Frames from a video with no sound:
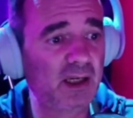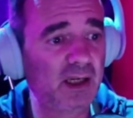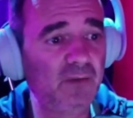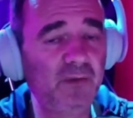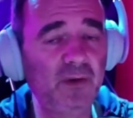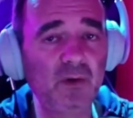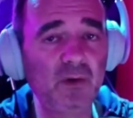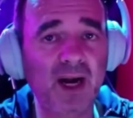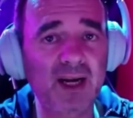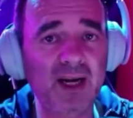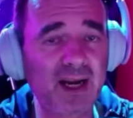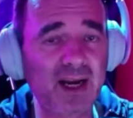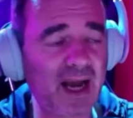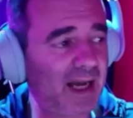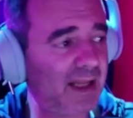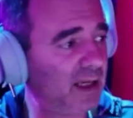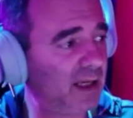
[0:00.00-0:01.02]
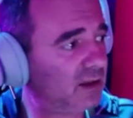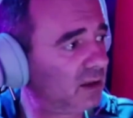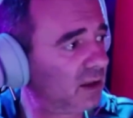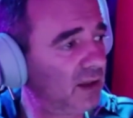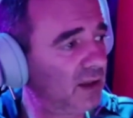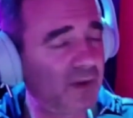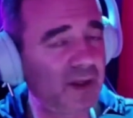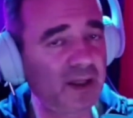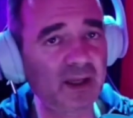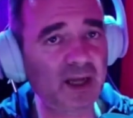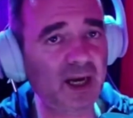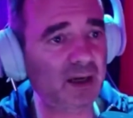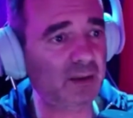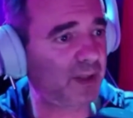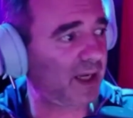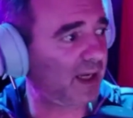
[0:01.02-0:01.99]
if you are a guy that live in a
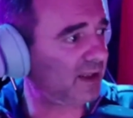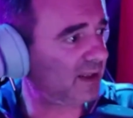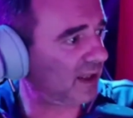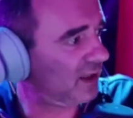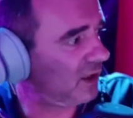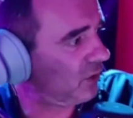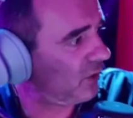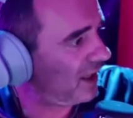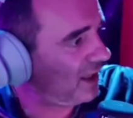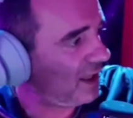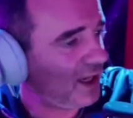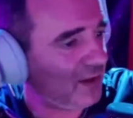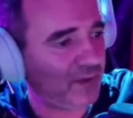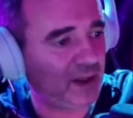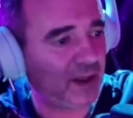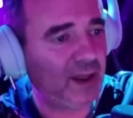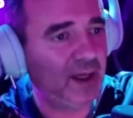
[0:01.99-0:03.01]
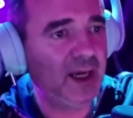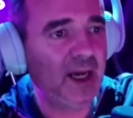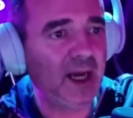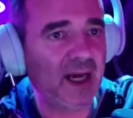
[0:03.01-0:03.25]
dark place and you can have a,